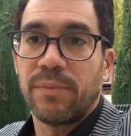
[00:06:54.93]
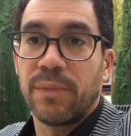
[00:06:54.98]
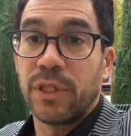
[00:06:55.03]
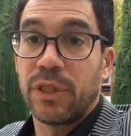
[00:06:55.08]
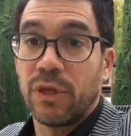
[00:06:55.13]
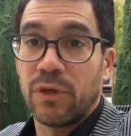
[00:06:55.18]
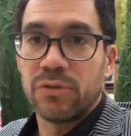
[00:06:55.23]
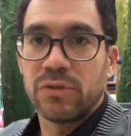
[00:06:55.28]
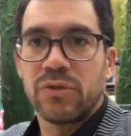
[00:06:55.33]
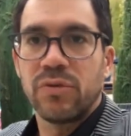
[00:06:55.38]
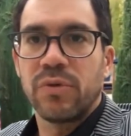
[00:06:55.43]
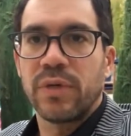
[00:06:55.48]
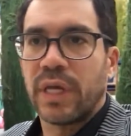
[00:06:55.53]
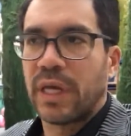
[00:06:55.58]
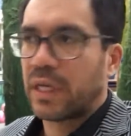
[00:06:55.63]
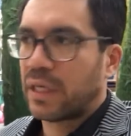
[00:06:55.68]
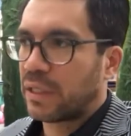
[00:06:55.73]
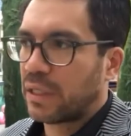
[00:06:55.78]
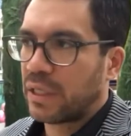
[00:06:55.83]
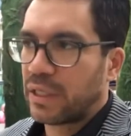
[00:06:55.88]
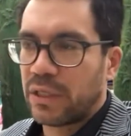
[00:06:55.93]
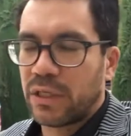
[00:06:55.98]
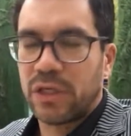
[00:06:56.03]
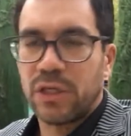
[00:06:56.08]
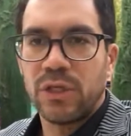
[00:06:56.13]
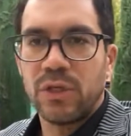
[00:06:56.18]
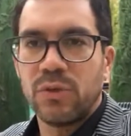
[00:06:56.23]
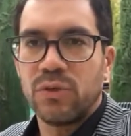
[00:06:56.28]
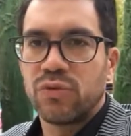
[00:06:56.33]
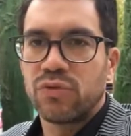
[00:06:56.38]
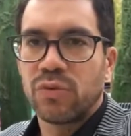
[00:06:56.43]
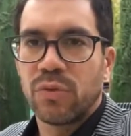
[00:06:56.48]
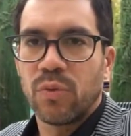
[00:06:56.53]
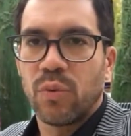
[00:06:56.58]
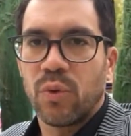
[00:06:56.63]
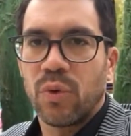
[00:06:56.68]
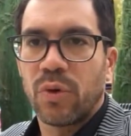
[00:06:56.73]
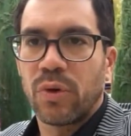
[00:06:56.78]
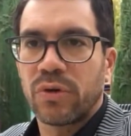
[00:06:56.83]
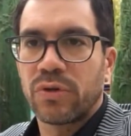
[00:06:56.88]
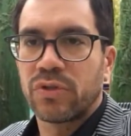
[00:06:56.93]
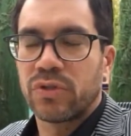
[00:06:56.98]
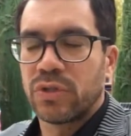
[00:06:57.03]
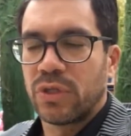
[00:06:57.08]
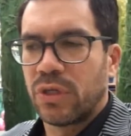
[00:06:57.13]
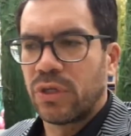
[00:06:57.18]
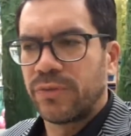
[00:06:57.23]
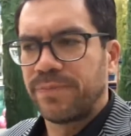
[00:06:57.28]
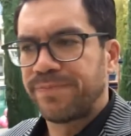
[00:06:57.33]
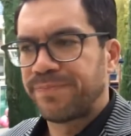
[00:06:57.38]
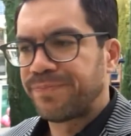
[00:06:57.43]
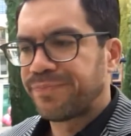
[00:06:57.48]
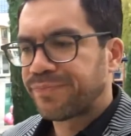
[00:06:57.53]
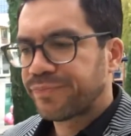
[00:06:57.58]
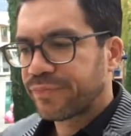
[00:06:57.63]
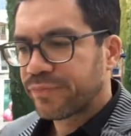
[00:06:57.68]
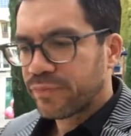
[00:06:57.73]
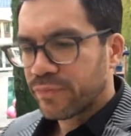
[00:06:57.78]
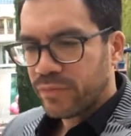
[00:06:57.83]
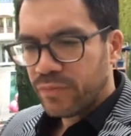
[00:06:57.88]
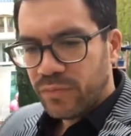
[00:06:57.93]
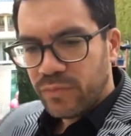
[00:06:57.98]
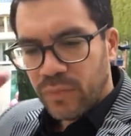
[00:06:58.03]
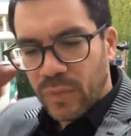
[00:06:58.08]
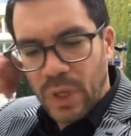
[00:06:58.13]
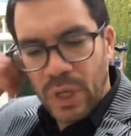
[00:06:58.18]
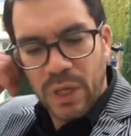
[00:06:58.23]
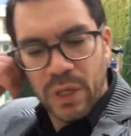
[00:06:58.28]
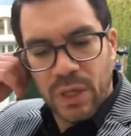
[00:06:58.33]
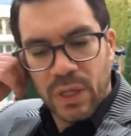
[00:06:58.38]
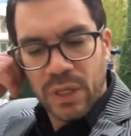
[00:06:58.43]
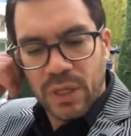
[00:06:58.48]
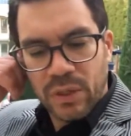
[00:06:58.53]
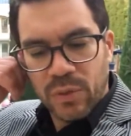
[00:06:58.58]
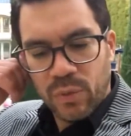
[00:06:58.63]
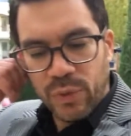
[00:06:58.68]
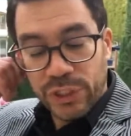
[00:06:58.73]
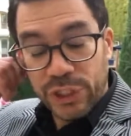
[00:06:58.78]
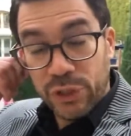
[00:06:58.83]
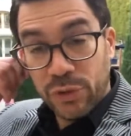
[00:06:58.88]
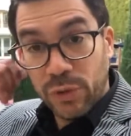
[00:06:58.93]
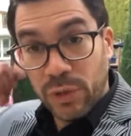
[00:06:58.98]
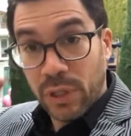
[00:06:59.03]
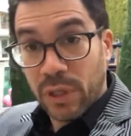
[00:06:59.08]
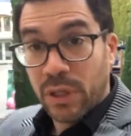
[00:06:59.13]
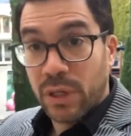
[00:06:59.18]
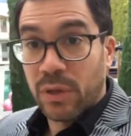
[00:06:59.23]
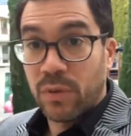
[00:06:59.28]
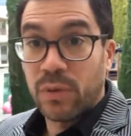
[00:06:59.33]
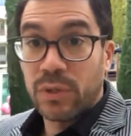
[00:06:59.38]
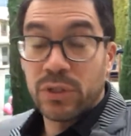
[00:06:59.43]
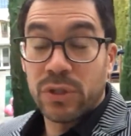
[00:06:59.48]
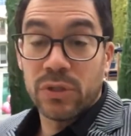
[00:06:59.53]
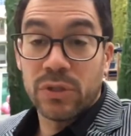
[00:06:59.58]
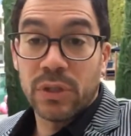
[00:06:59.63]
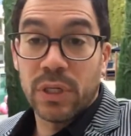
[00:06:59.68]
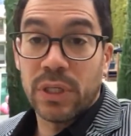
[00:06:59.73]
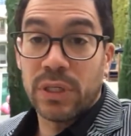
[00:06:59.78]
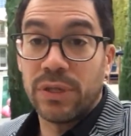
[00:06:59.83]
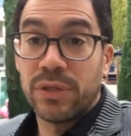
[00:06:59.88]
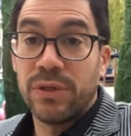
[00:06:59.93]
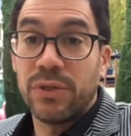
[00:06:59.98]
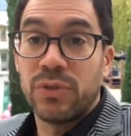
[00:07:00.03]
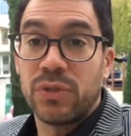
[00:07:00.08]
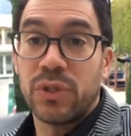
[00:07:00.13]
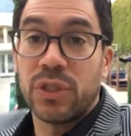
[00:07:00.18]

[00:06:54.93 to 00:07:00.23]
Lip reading: But those who can get a huge reward. So wish you luck on what you're trying to do.